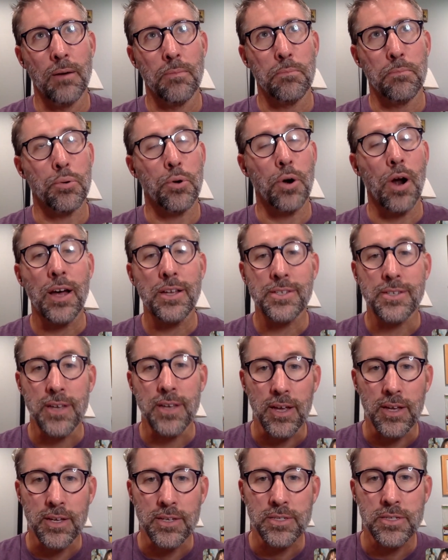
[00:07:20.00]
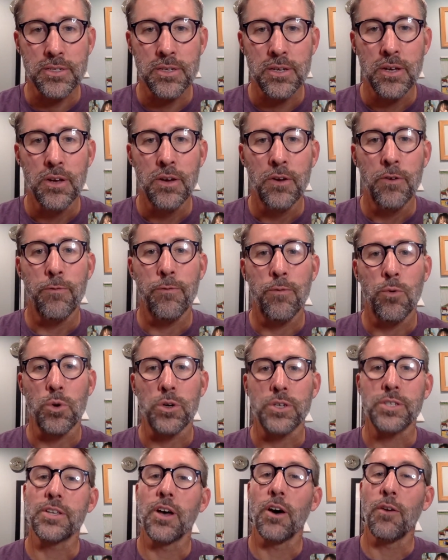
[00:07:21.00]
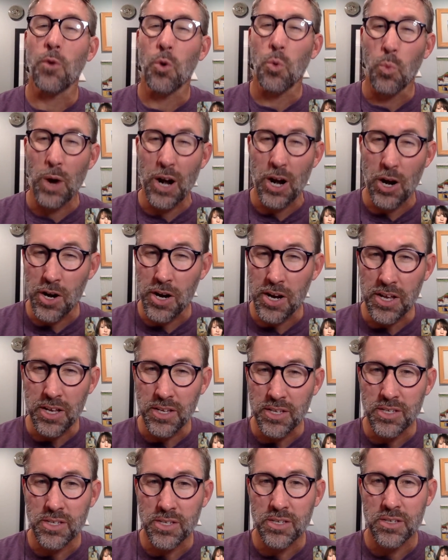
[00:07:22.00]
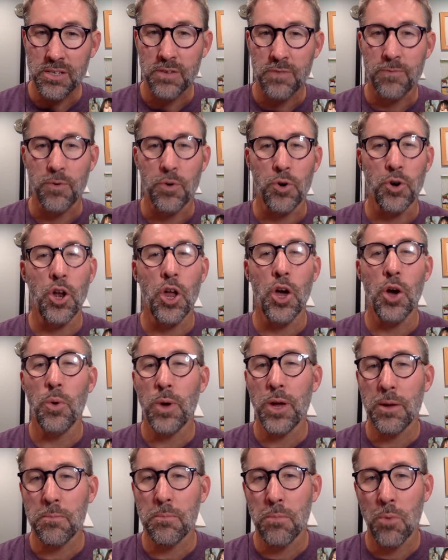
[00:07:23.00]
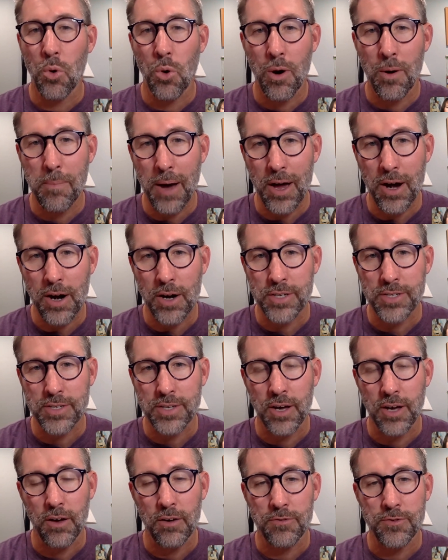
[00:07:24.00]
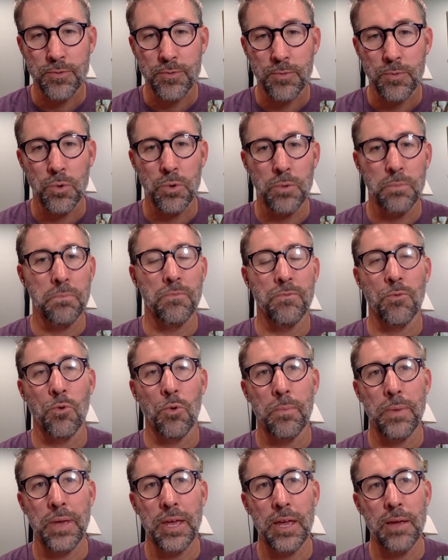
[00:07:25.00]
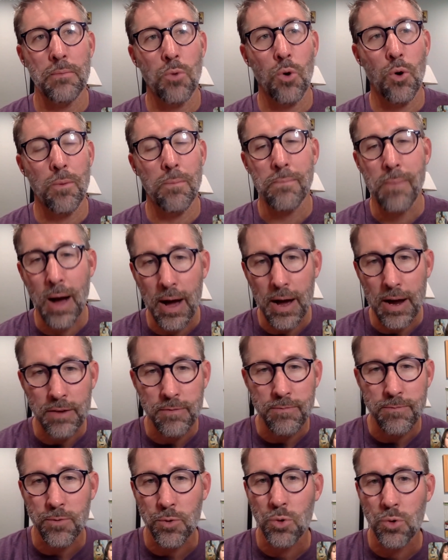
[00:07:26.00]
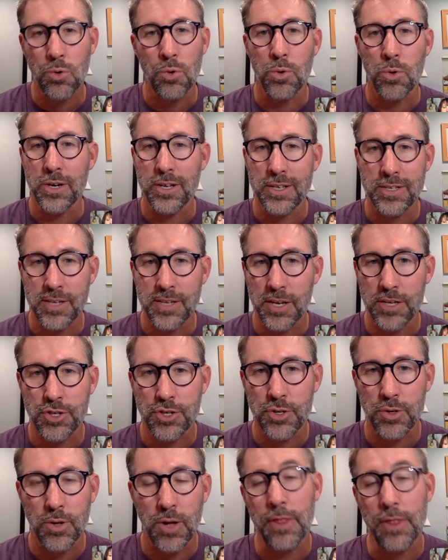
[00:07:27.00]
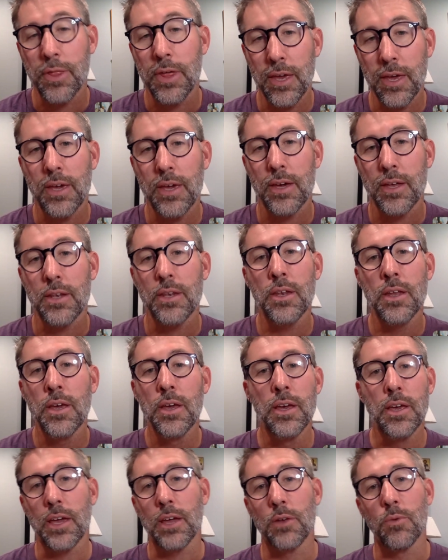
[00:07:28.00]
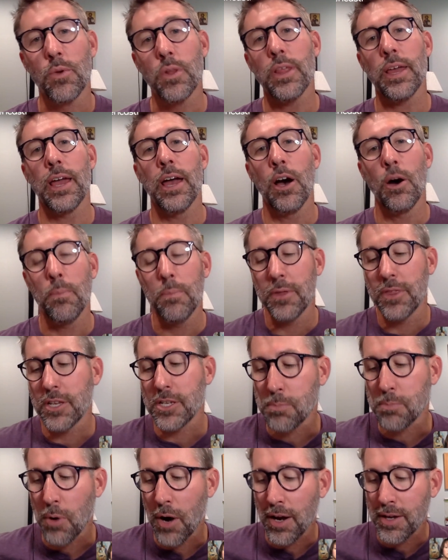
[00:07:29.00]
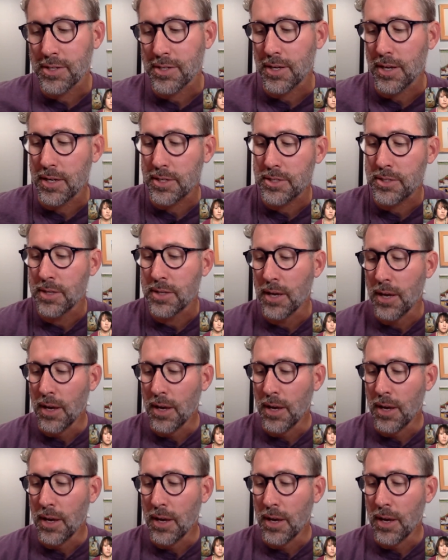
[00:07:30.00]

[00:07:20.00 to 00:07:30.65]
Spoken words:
process for self awareness, for knowing more about ourselves, for being more mindful or intentional, I think can really help in this process.